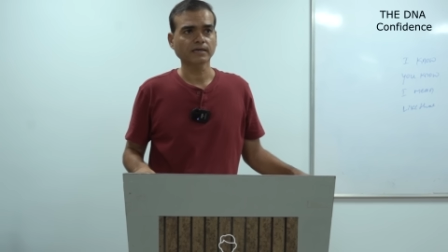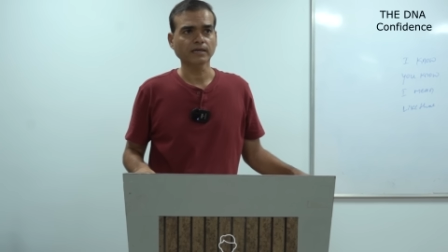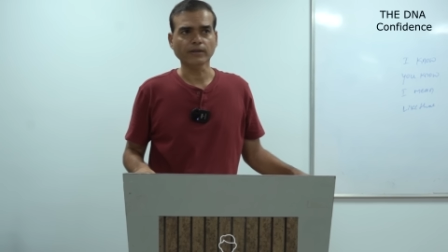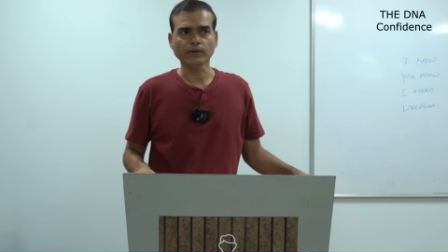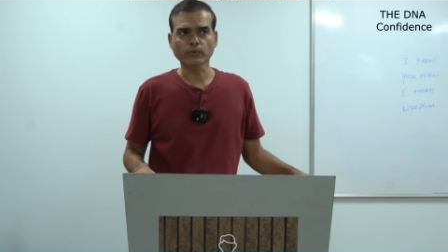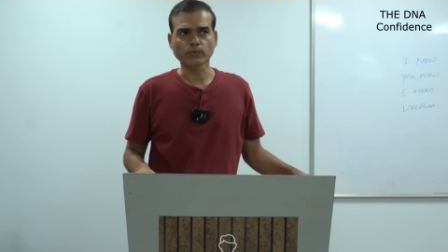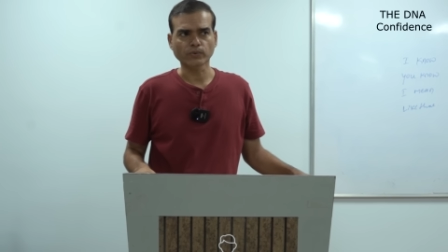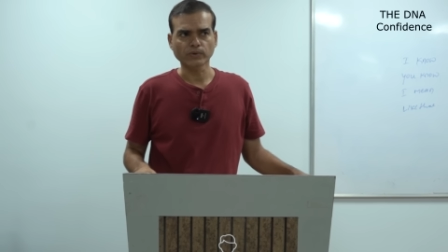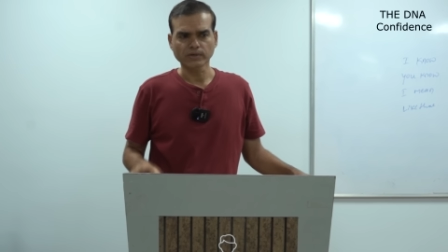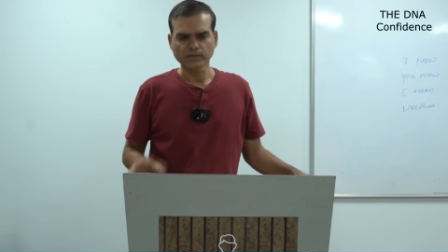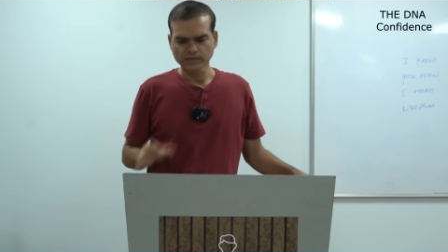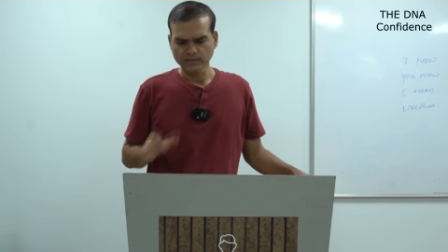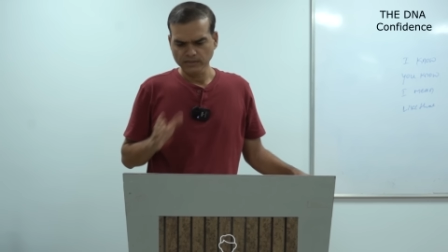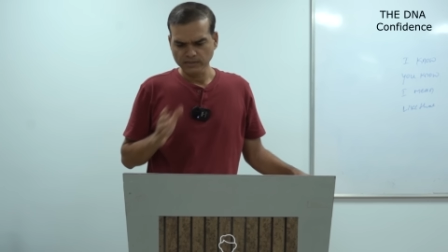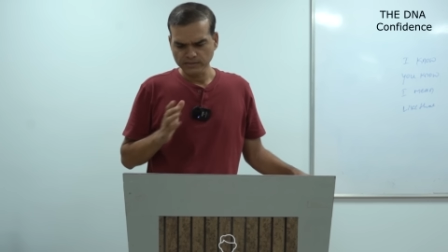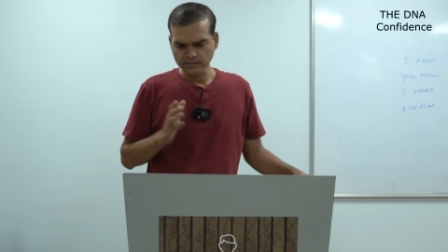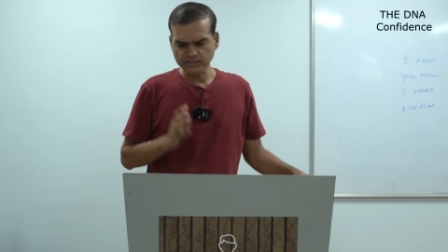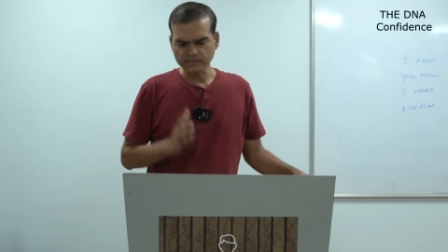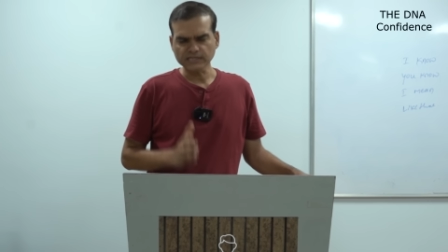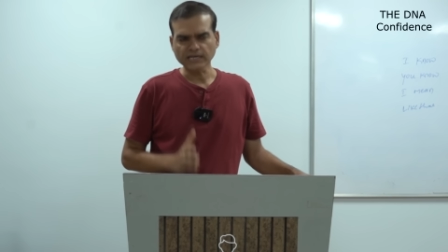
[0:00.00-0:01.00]
No,
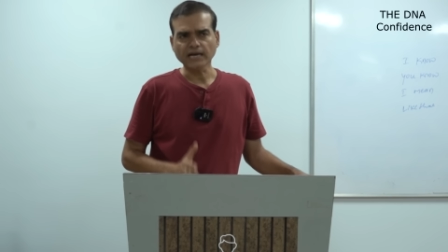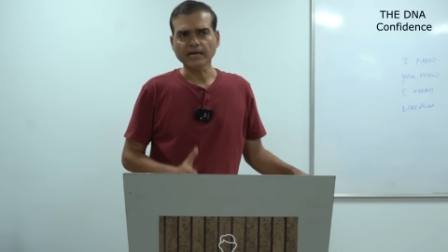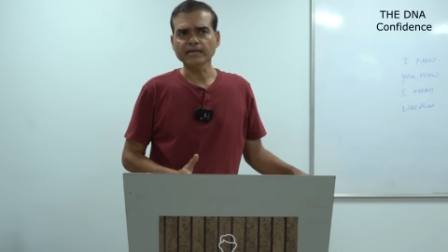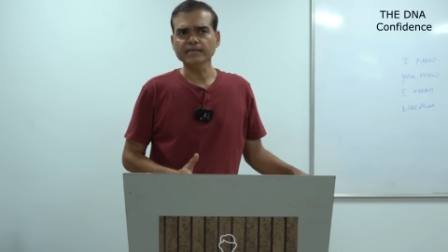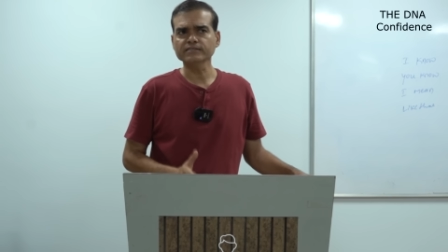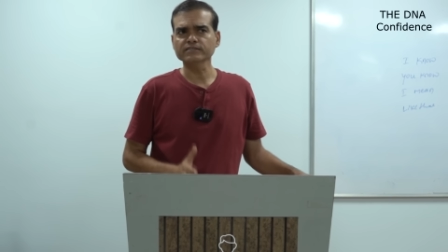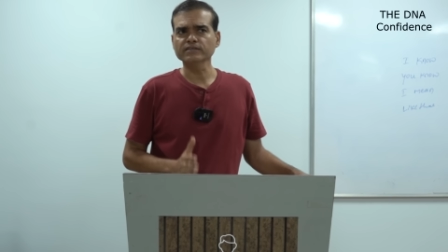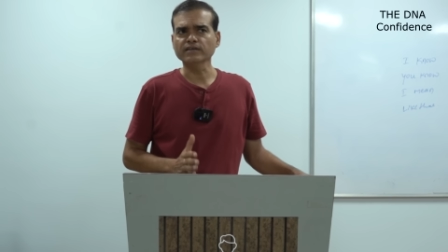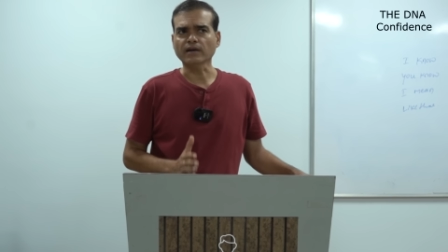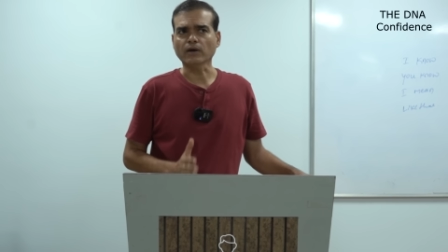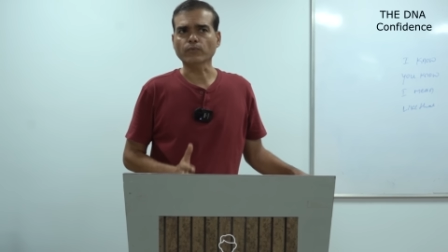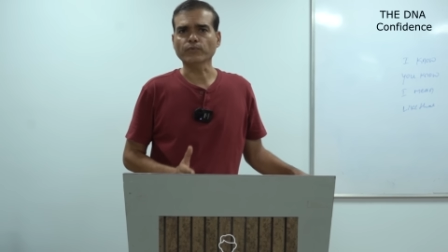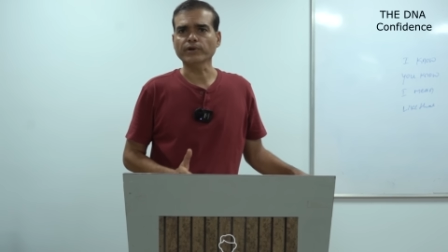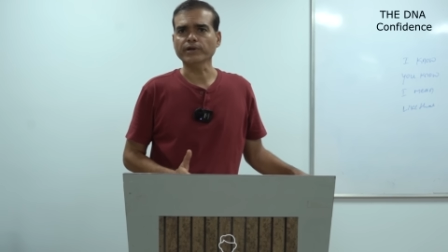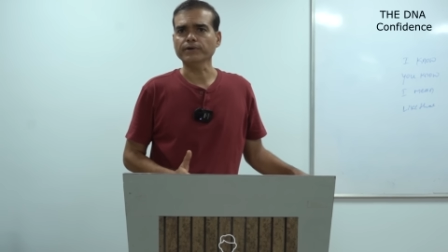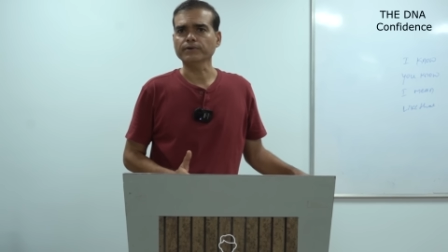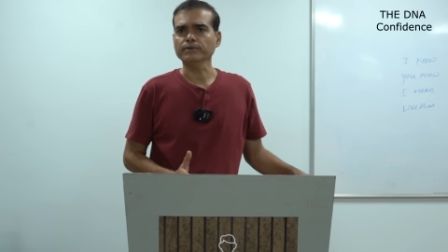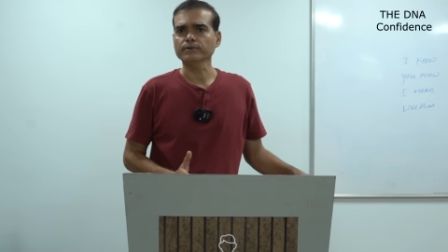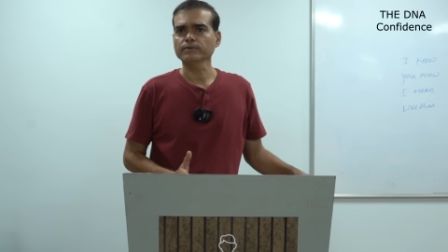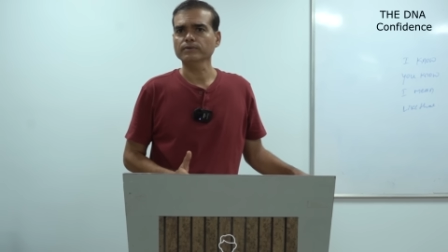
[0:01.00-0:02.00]
this guy is grounded,